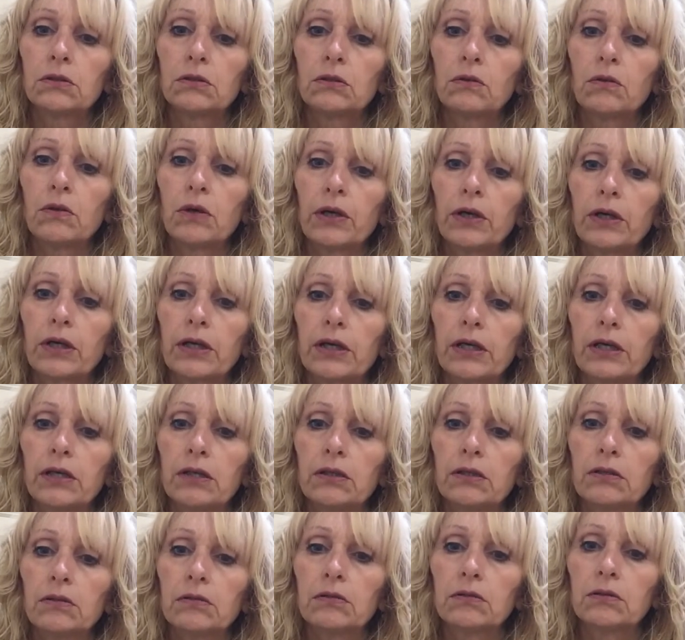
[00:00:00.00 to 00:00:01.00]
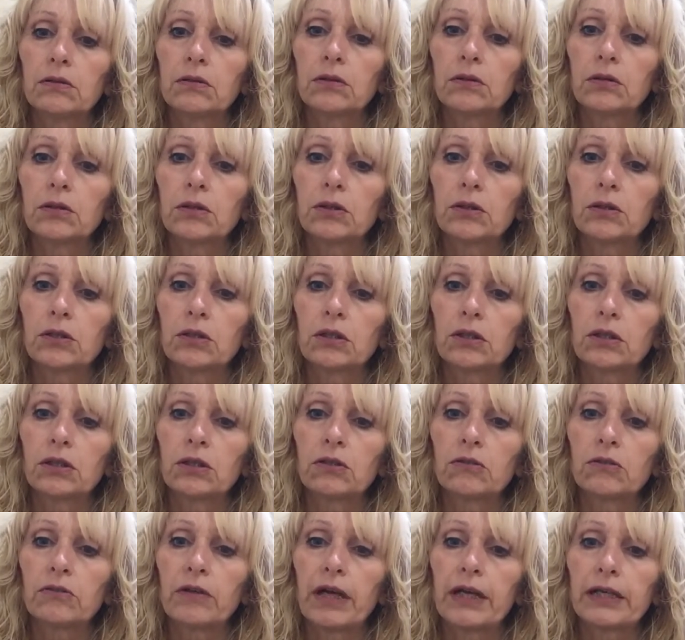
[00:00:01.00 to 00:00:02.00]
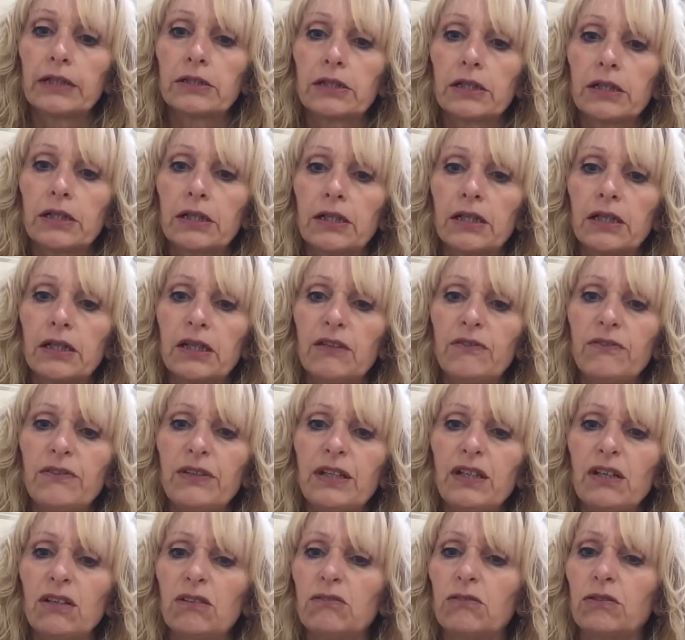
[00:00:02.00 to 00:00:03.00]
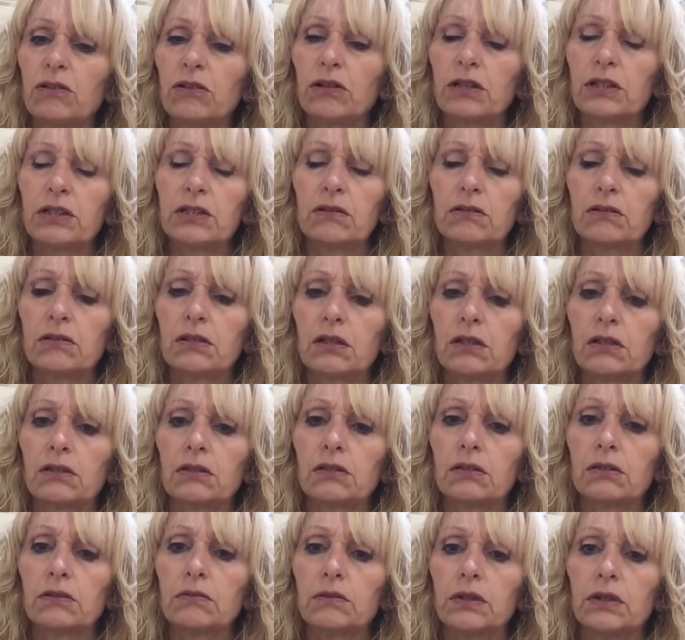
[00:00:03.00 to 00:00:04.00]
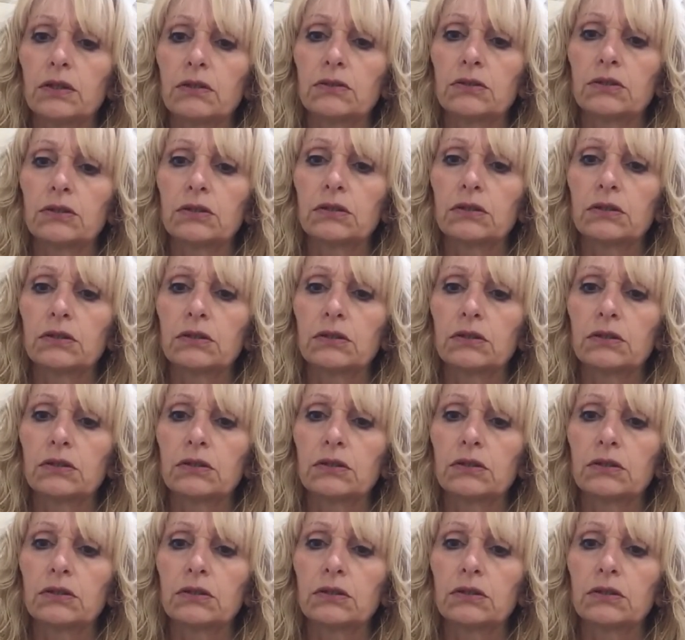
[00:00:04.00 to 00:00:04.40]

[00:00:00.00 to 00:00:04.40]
working correctly. If you go wrong, it's not the end of the world.